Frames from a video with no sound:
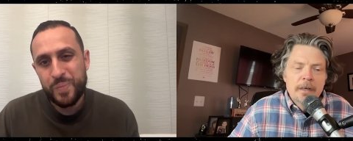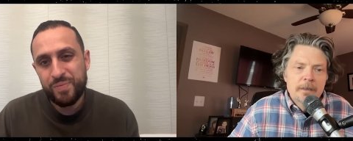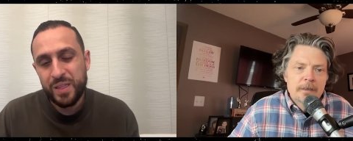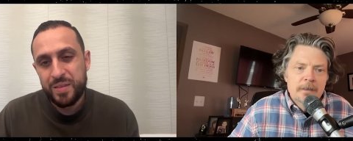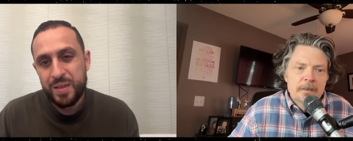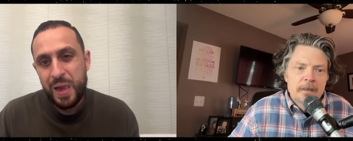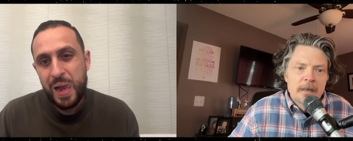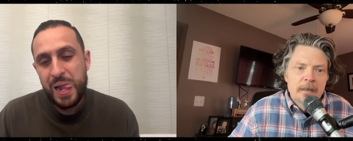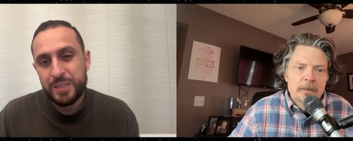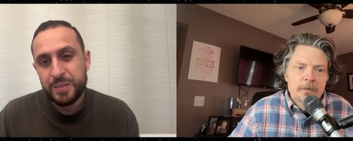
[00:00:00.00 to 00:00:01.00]
Speaker 1: did you
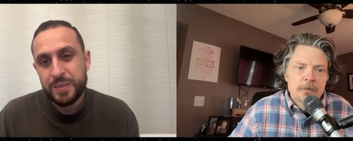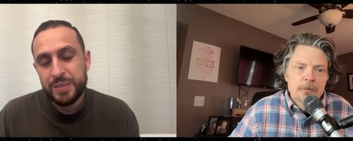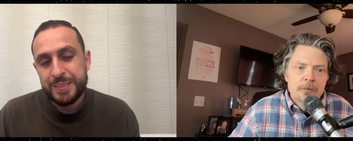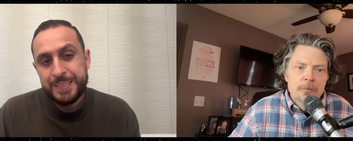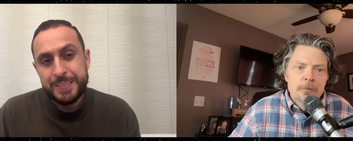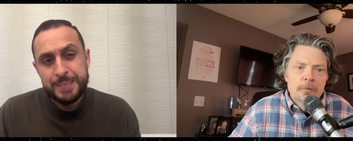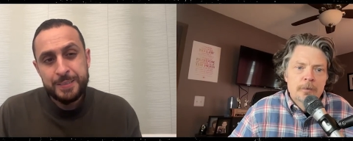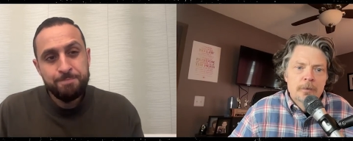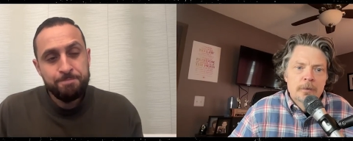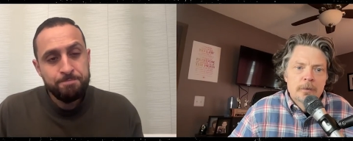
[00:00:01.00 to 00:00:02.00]
decide to?
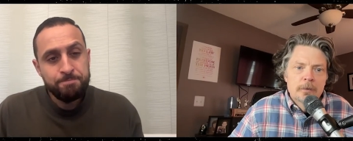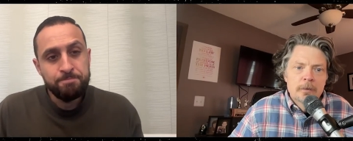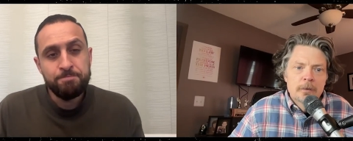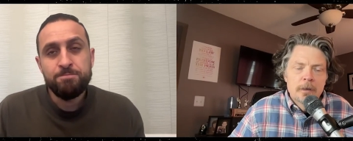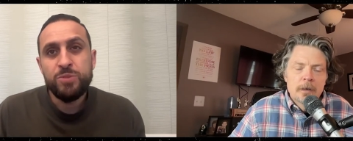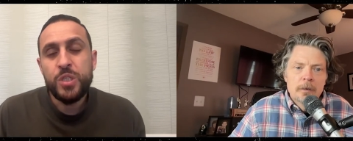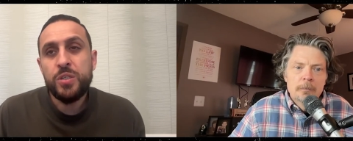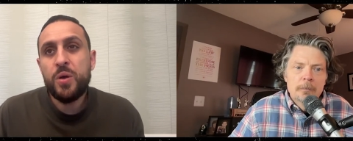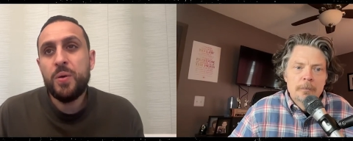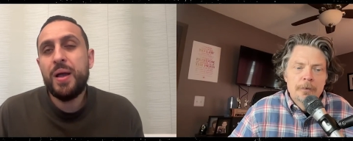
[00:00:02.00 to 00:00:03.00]
Um,
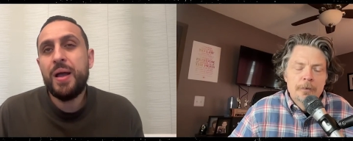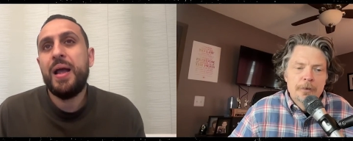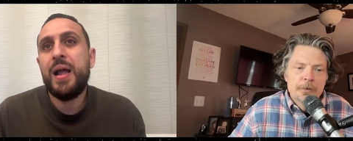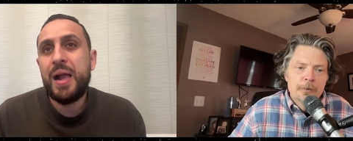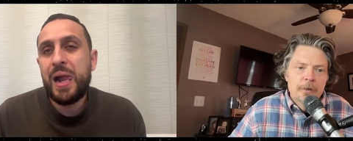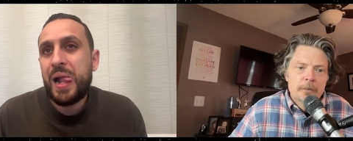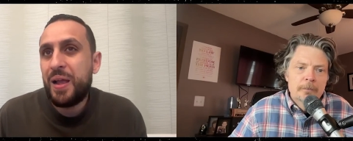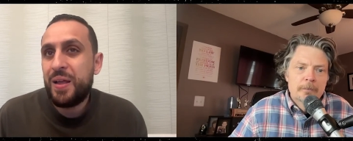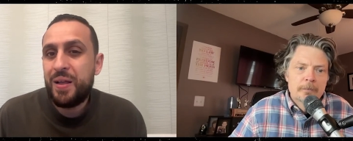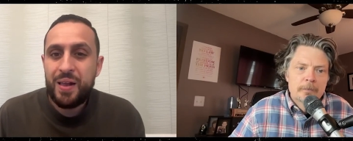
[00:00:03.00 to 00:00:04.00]
you know, to do that.
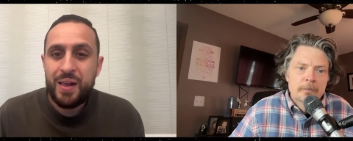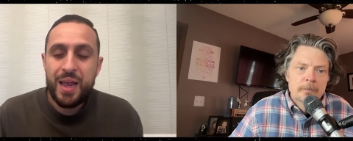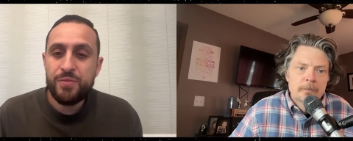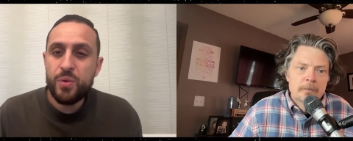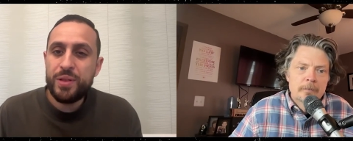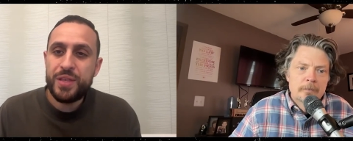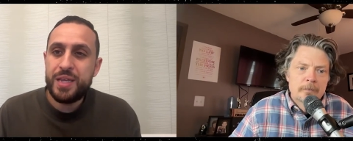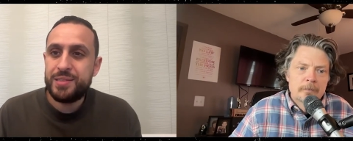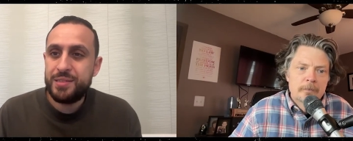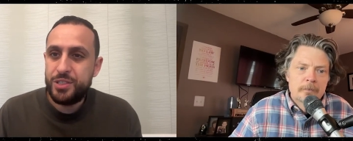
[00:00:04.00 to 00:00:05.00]
Everyone
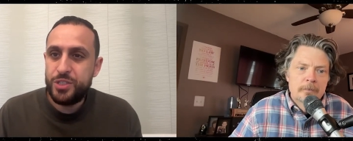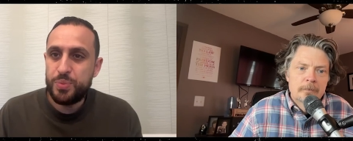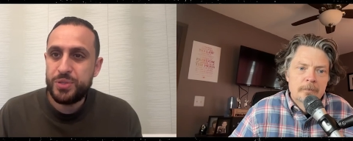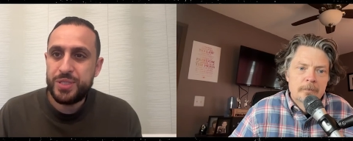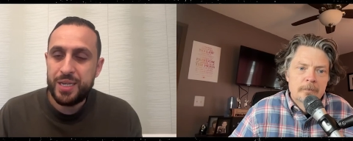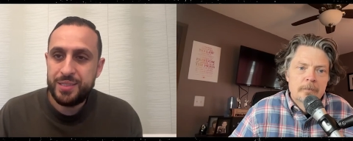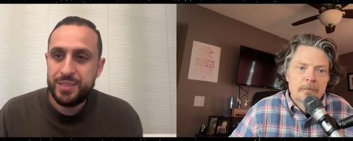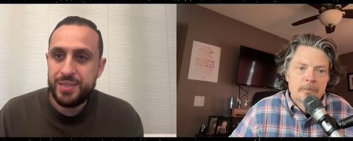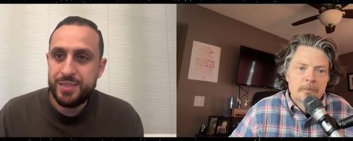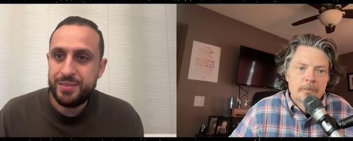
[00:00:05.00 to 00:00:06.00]
thinks it's super
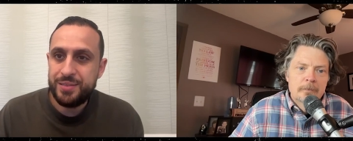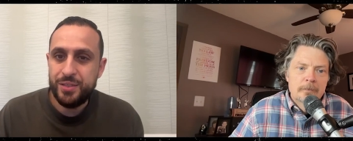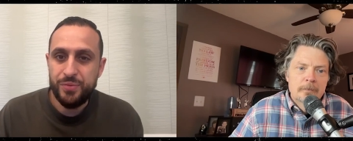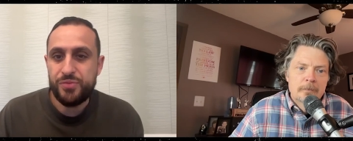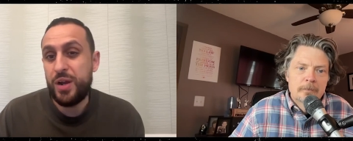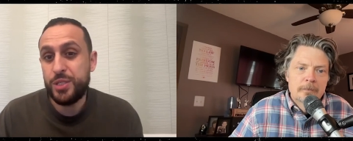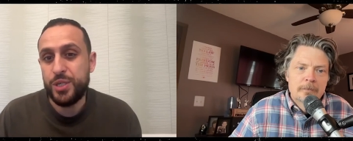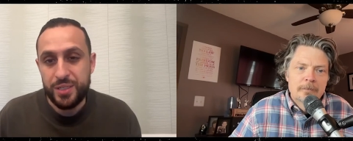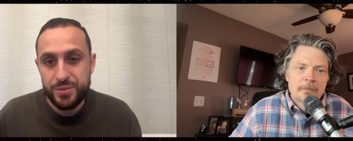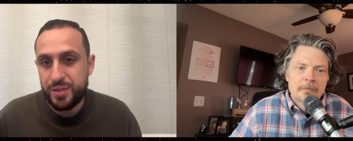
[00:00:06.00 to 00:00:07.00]
sexy to
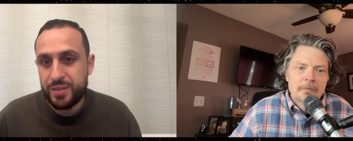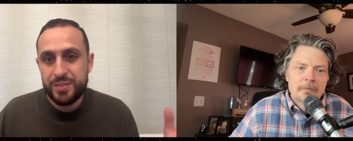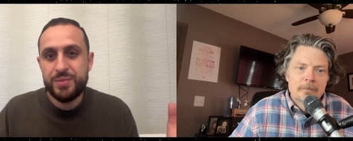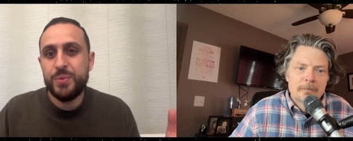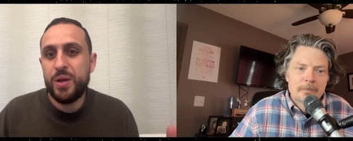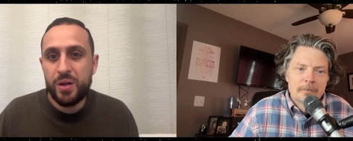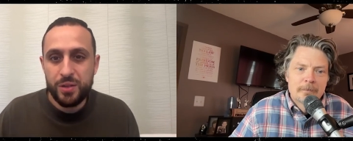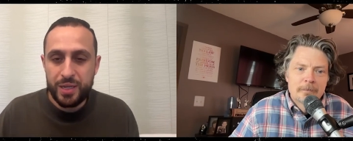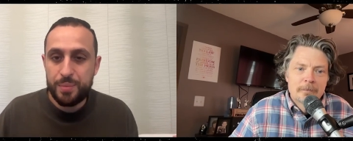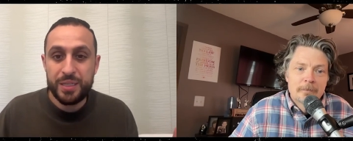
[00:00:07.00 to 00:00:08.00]
franchise, right? Because we
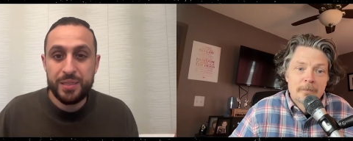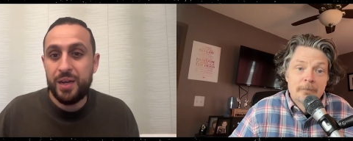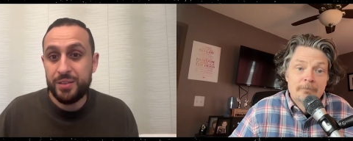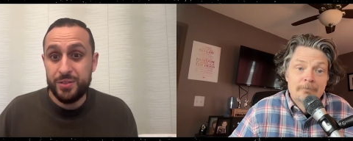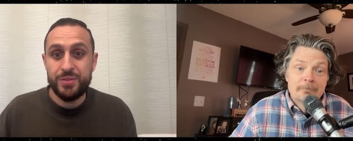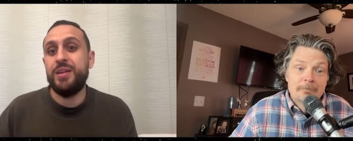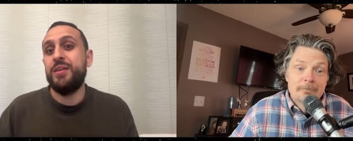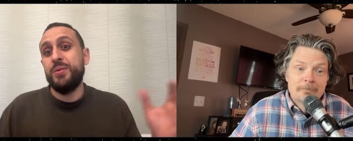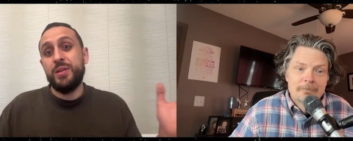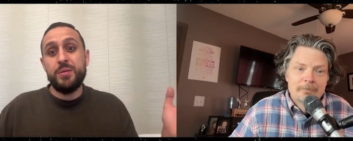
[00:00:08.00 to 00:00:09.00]
all look at McDonald's,
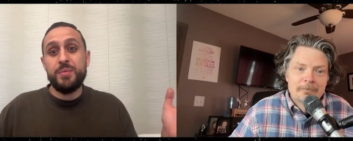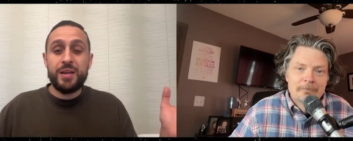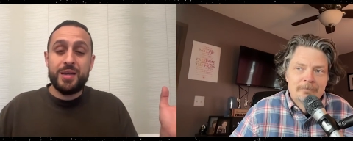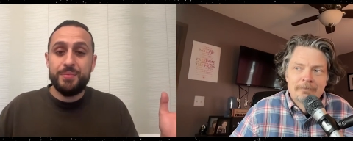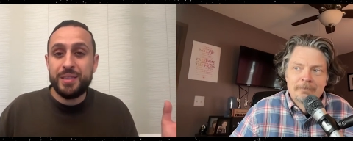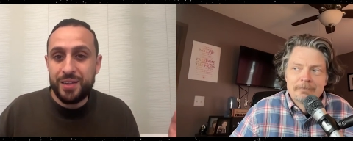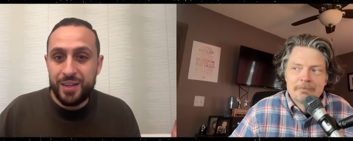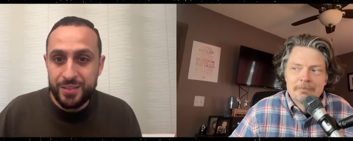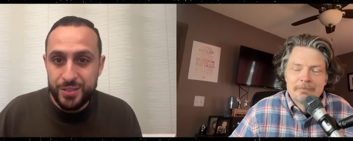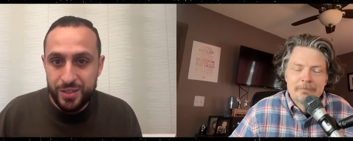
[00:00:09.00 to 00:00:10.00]
right? And you're like, oh my God,
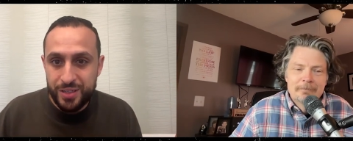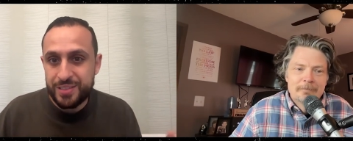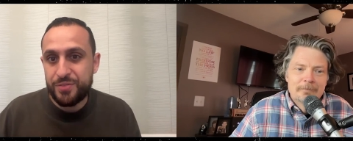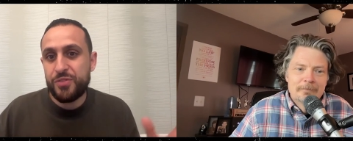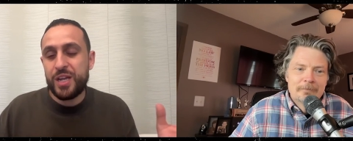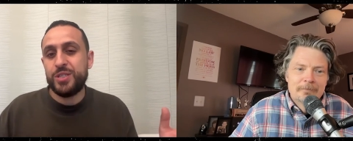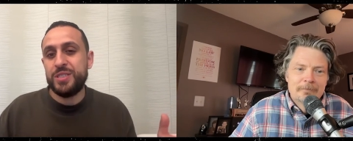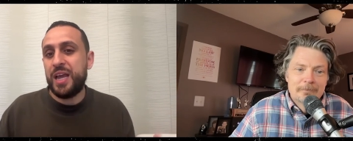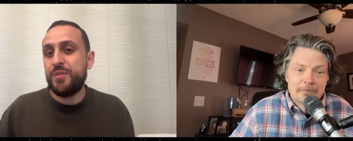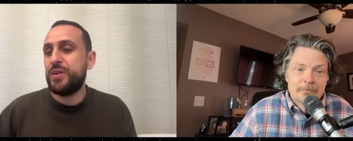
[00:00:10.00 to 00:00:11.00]
McDonald's, look, is a
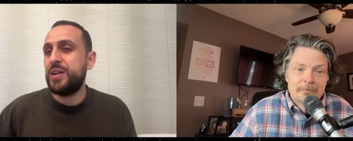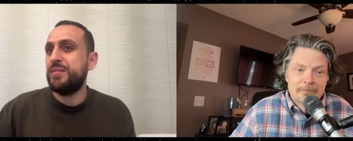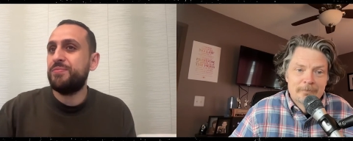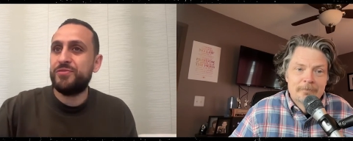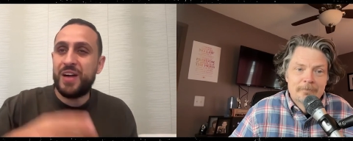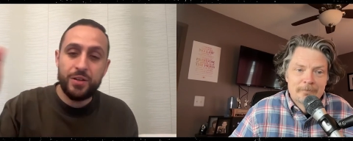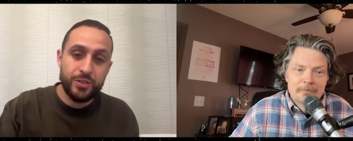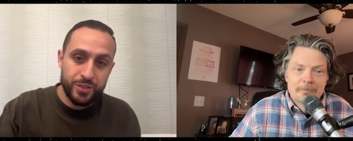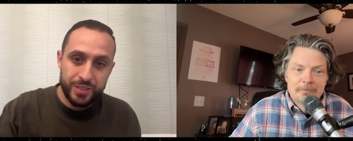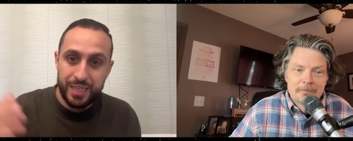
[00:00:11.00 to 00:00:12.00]
franchise. Every
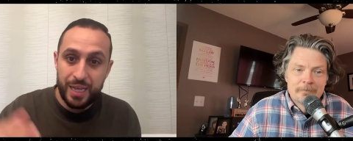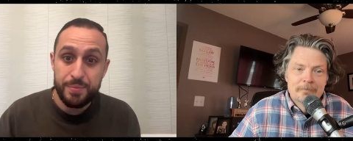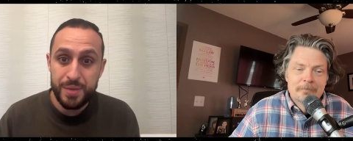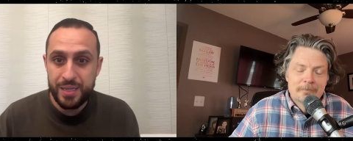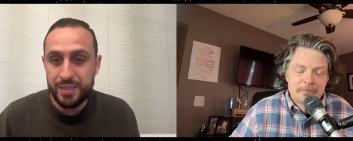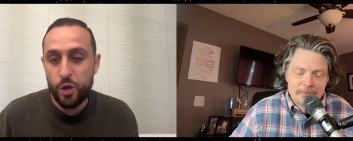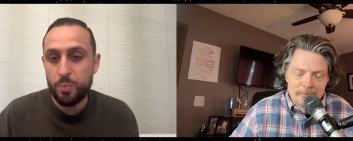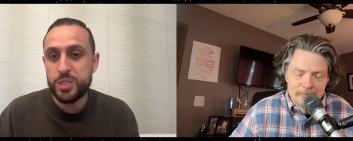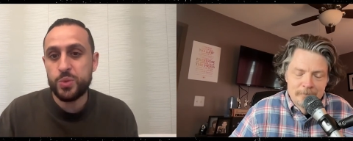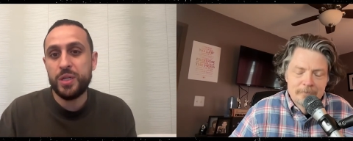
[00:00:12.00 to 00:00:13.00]
founder that I meet that
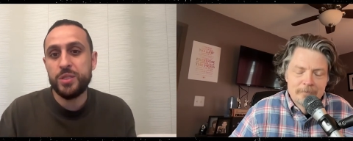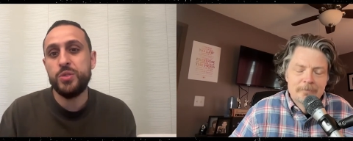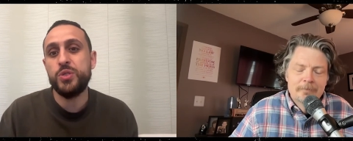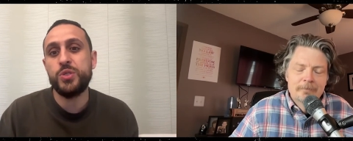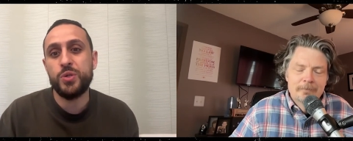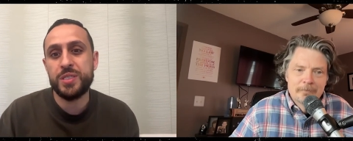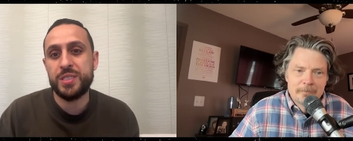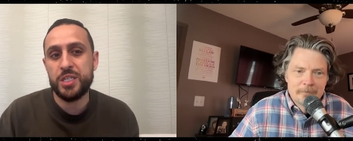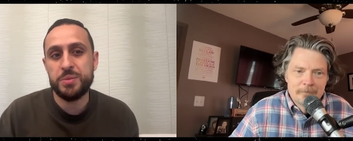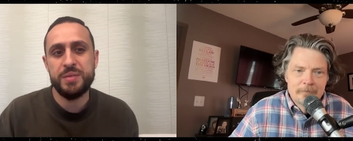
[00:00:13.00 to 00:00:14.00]
opens one, two
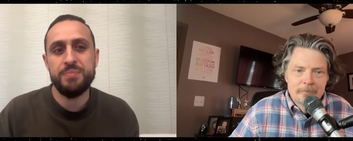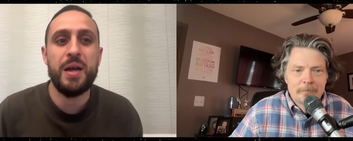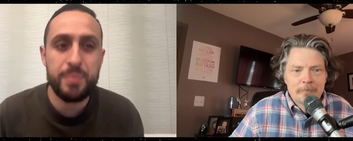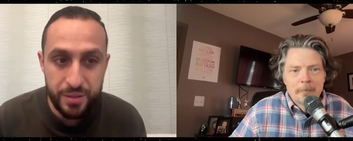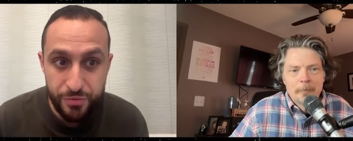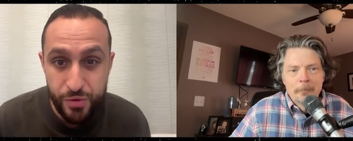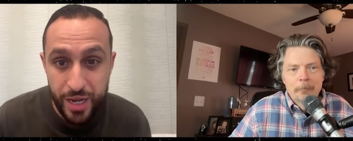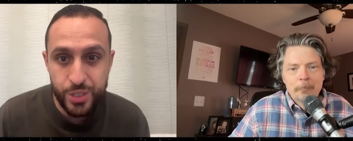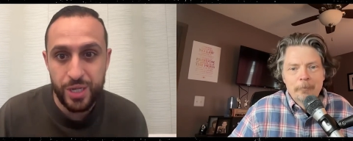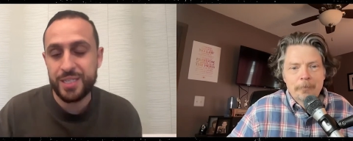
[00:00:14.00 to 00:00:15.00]
stores tells me, I'm going to
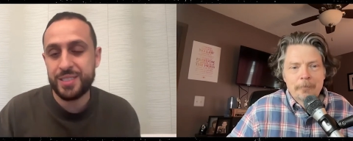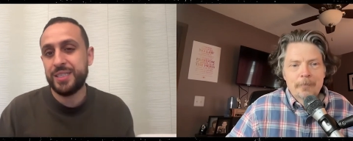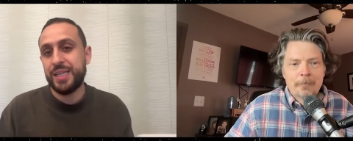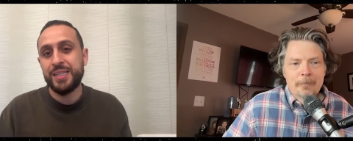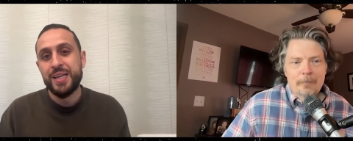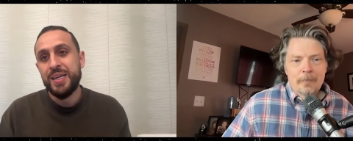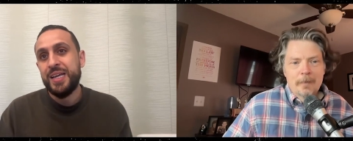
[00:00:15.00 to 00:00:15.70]
franchise. And then,